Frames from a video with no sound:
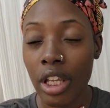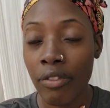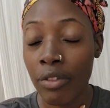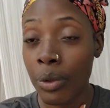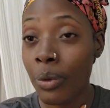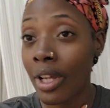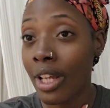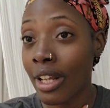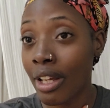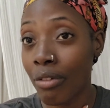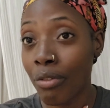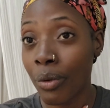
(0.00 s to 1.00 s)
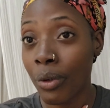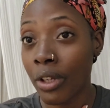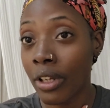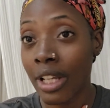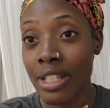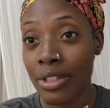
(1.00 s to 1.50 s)
if you cannot afford
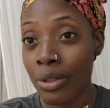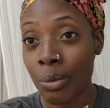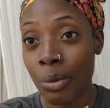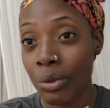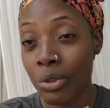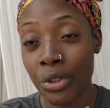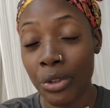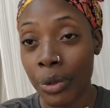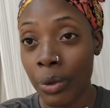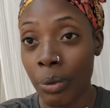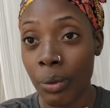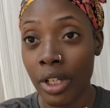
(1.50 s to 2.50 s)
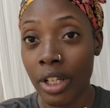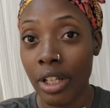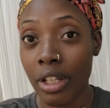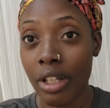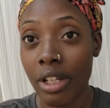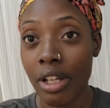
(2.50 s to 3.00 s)
it i still won't turn you
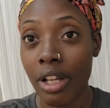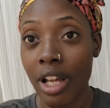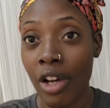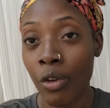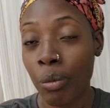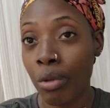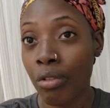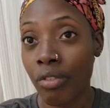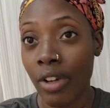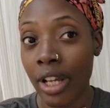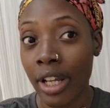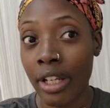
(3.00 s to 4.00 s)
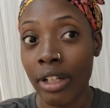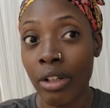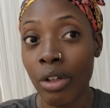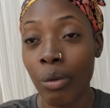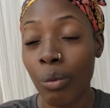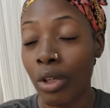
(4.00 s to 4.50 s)
away i will provide
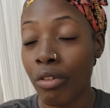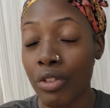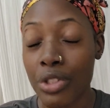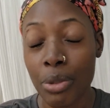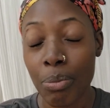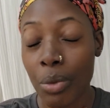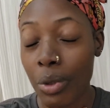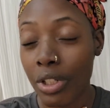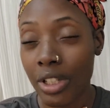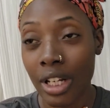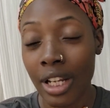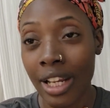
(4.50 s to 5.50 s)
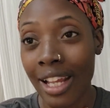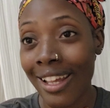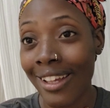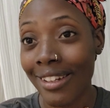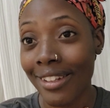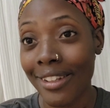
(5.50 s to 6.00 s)
whatever support that i
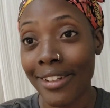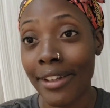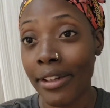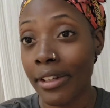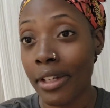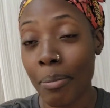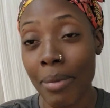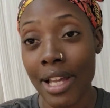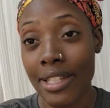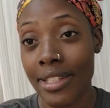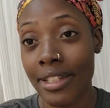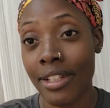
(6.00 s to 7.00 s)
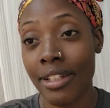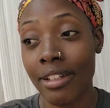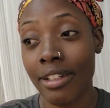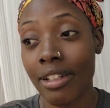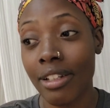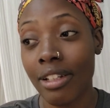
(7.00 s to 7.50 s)
can in any
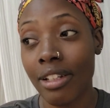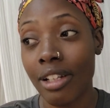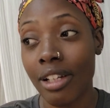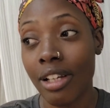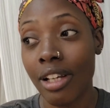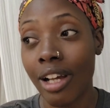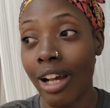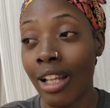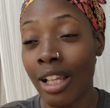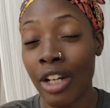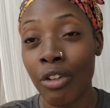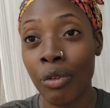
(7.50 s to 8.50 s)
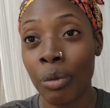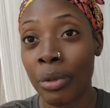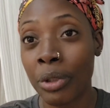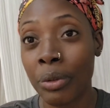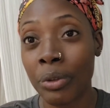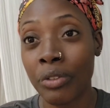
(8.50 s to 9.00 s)
capacity a lot of
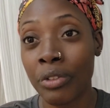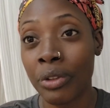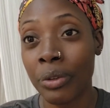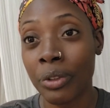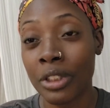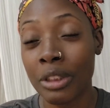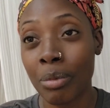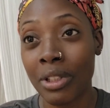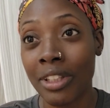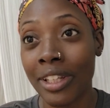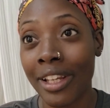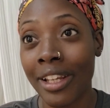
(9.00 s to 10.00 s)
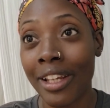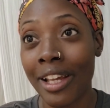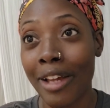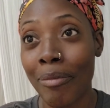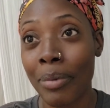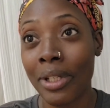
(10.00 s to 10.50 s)
women don't even notice, but they
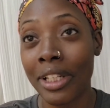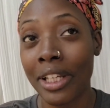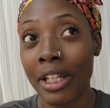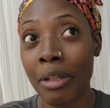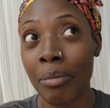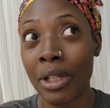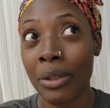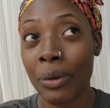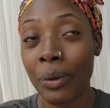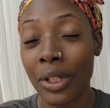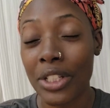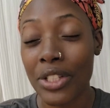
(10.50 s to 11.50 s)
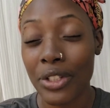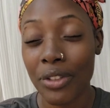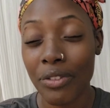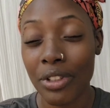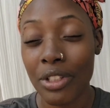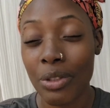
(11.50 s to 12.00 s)
have been getting my doula
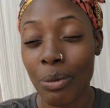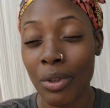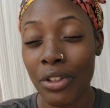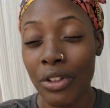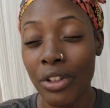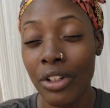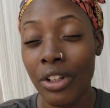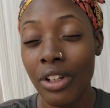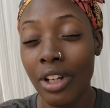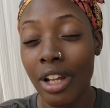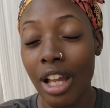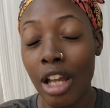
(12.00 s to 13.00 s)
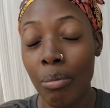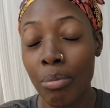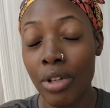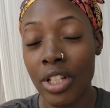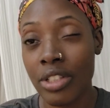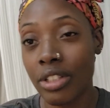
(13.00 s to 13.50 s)
service, whether I'm
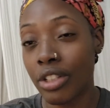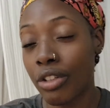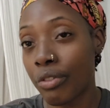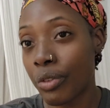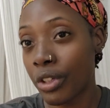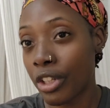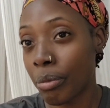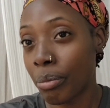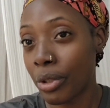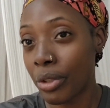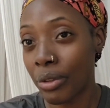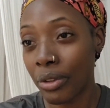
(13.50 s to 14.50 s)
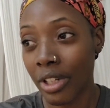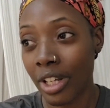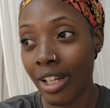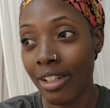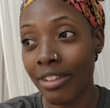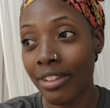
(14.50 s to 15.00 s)
present there for their birth or
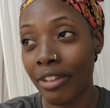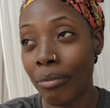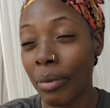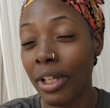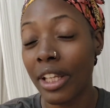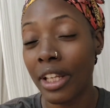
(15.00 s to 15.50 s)
not. They've been